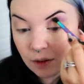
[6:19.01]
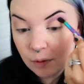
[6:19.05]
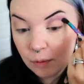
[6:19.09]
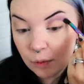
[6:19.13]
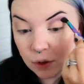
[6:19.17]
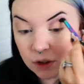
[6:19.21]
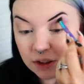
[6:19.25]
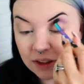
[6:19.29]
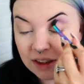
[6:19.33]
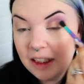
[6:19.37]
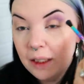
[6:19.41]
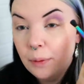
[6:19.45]

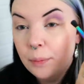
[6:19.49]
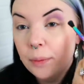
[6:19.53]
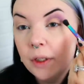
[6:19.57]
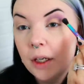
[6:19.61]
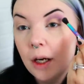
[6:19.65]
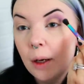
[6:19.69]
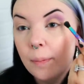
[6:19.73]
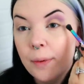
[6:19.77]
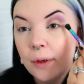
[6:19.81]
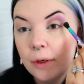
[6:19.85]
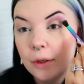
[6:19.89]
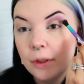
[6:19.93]
We'll deepen
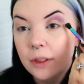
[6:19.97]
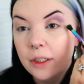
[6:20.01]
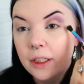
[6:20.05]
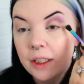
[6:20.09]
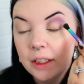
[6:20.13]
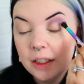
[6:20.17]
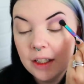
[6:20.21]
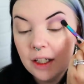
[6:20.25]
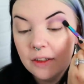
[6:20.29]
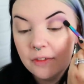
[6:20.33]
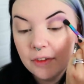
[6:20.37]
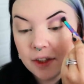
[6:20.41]
up
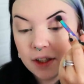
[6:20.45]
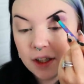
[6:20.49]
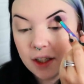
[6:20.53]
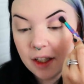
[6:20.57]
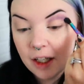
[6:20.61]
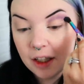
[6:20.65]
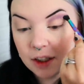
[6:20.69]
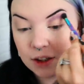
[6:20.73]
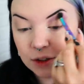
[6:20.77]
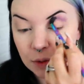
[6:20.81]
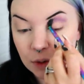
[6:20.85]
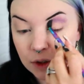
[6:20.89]
underneath and
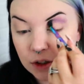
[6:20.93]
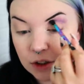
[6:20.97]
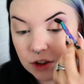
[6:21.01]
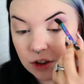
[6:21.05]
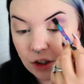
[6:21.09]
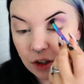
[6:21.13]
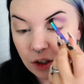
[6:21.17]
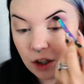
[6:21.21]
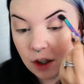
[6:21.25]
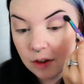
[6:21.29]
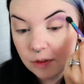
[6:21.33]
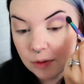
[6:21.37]
everything. I just wanna
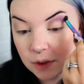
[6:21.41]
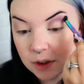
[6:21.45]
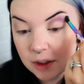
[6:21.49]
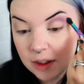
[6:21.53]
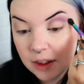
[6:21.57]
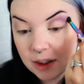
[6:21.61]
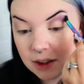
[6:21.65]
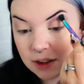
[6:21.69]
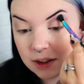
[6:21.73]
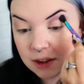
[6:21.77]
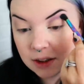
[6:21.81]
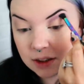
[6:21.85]
start off with
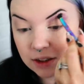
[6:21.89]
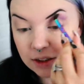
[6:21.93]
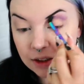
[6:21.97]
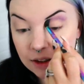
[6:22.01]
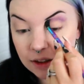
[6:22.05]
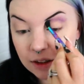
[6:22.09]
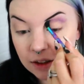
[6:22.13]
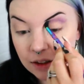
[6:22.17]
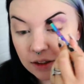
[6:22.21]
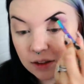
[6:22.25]
this.